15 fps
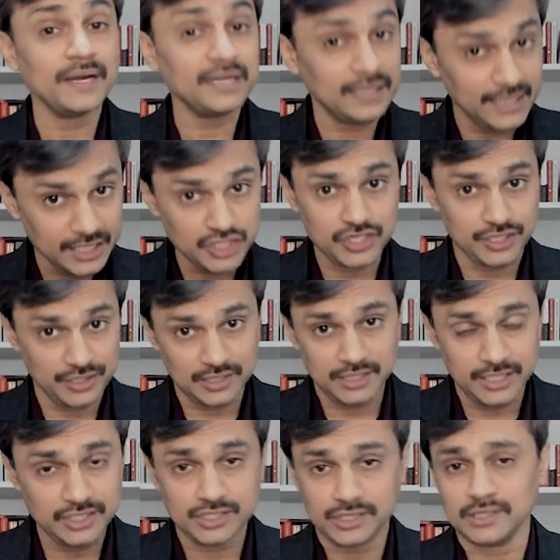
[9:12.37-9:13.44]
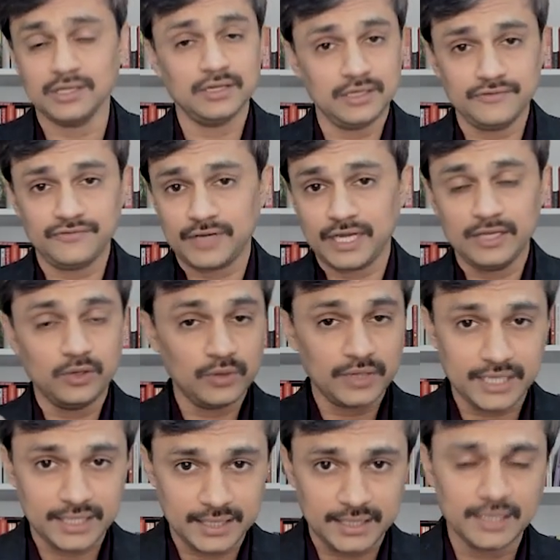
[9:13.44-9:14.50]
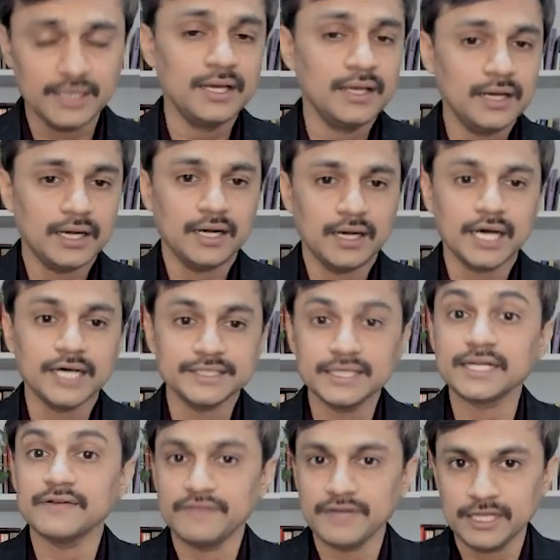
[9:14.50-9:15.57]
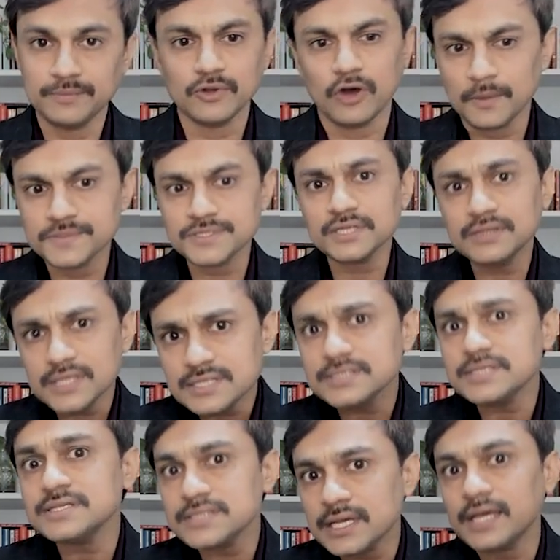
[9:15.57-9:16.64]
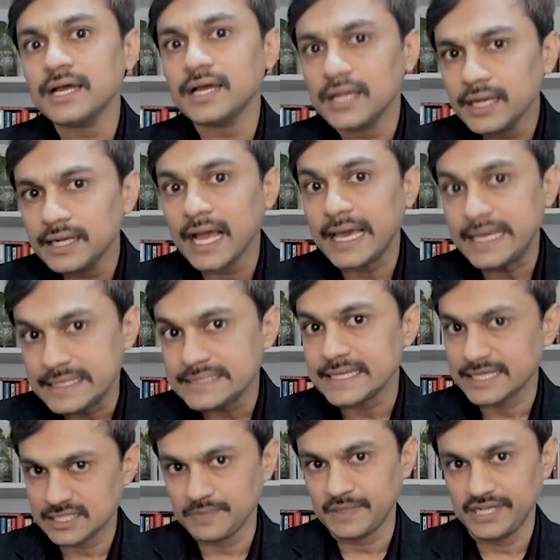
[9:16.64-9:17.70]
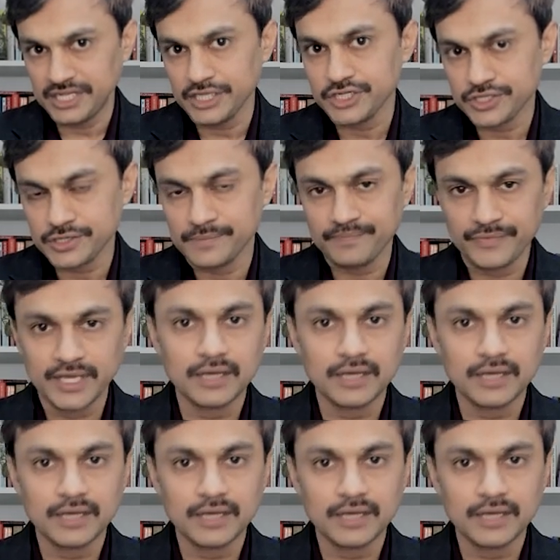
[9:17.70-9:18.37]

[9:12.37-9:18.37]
But in general, if I look at a other available option, this is a nice explanation.